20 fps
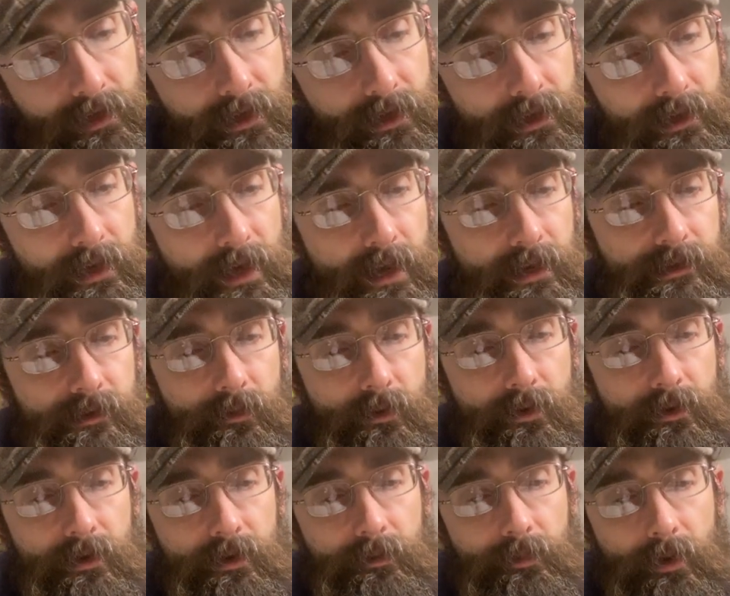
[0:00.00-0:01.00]
case where
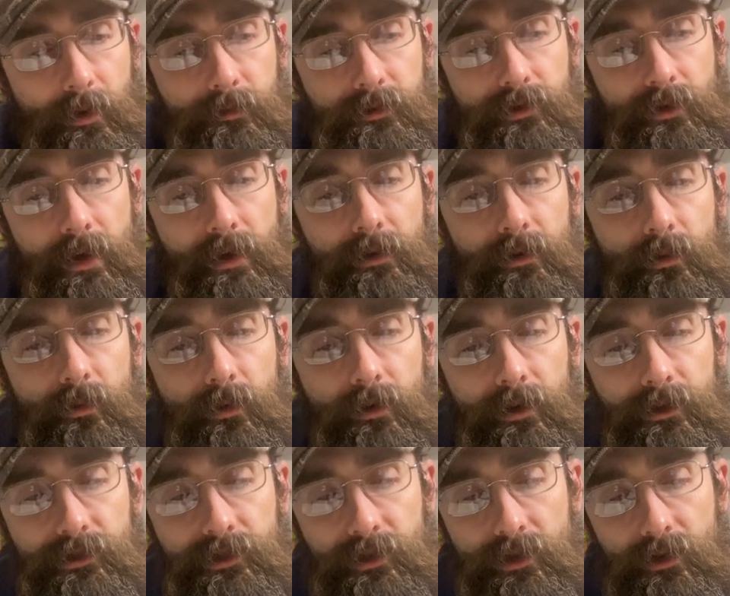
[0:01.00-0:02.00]
the perpetrator were
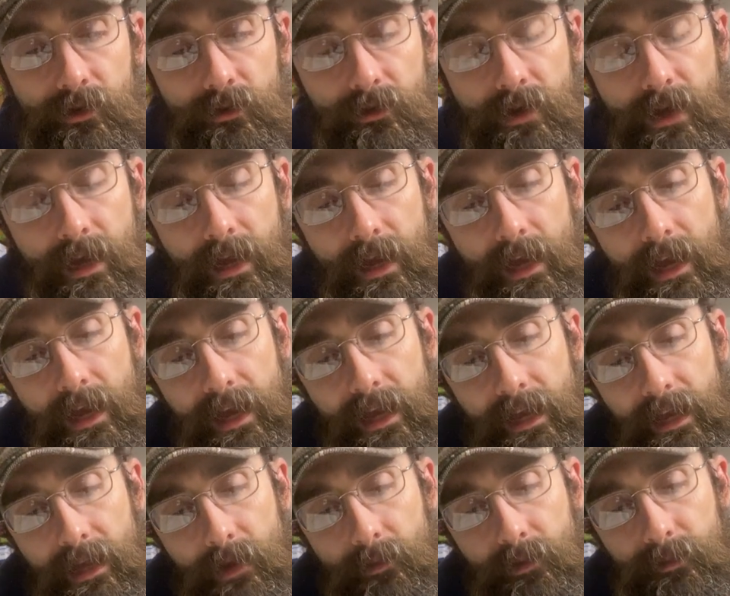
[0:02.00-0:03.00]
a Jew,
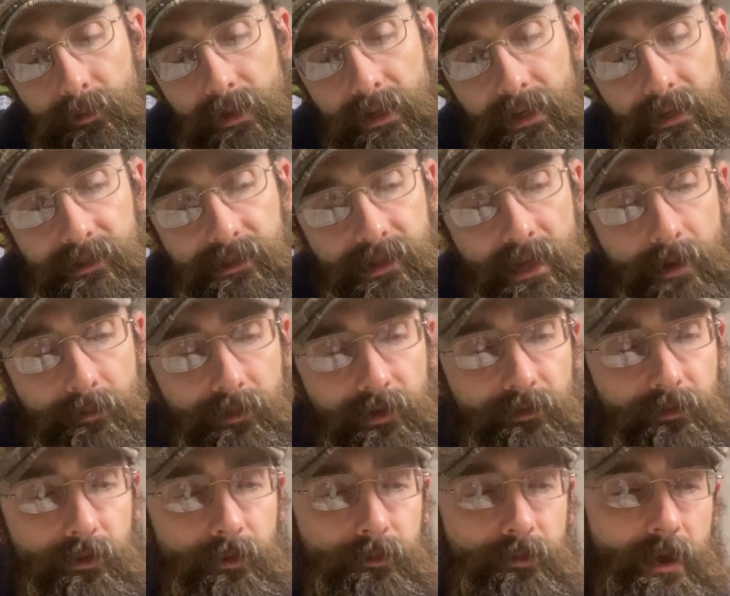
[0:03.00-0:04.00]
he would be exempt
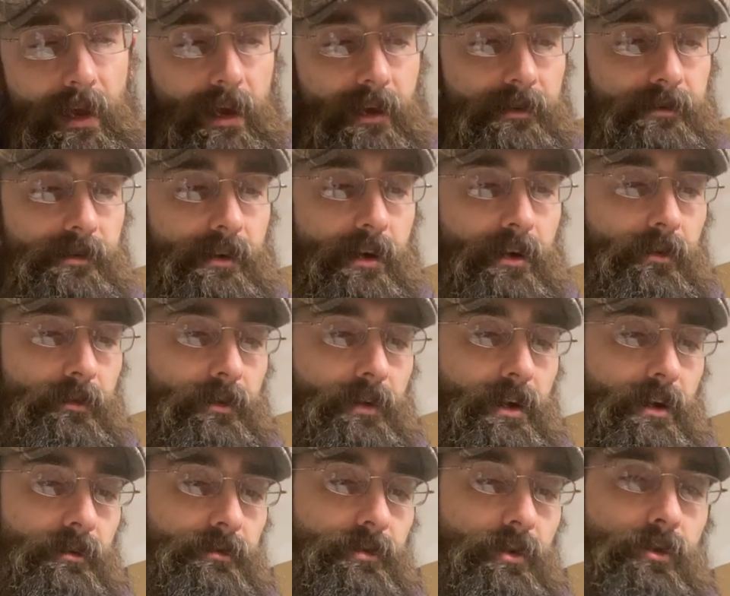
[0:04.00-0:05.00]
from exile. The
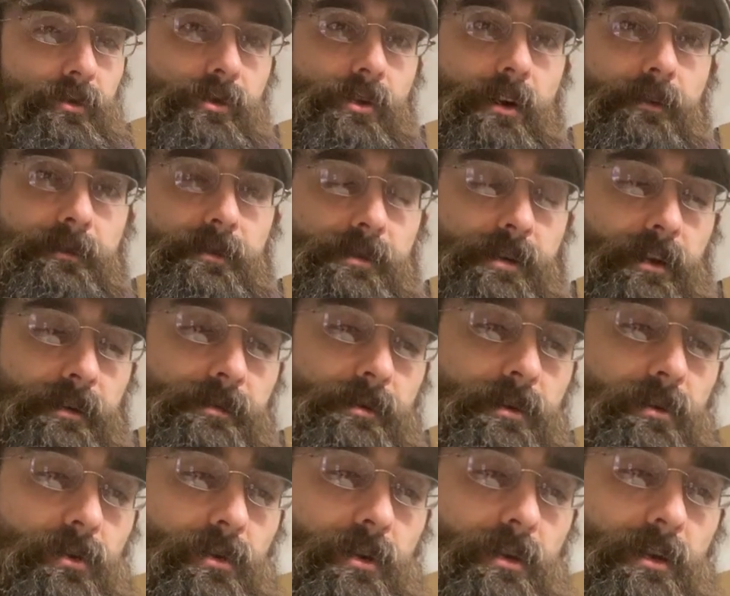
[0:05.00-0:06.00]
Ger Toshav is
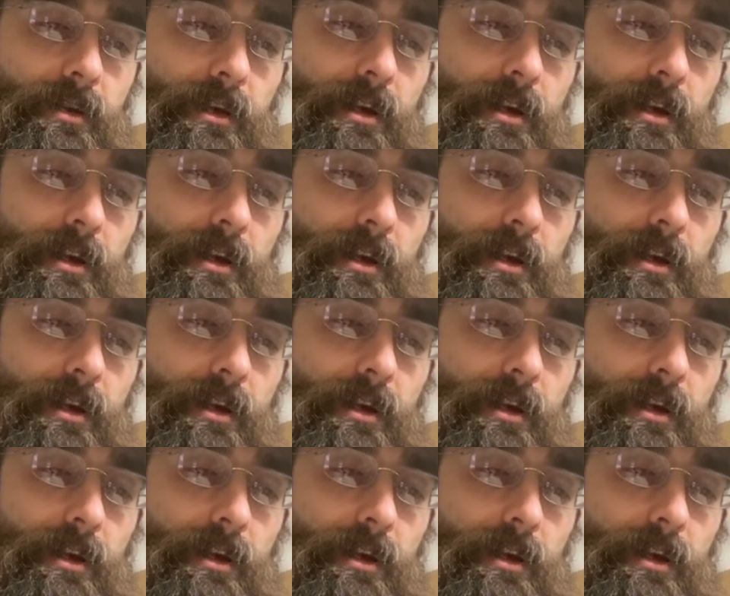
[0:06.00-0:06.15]
executed.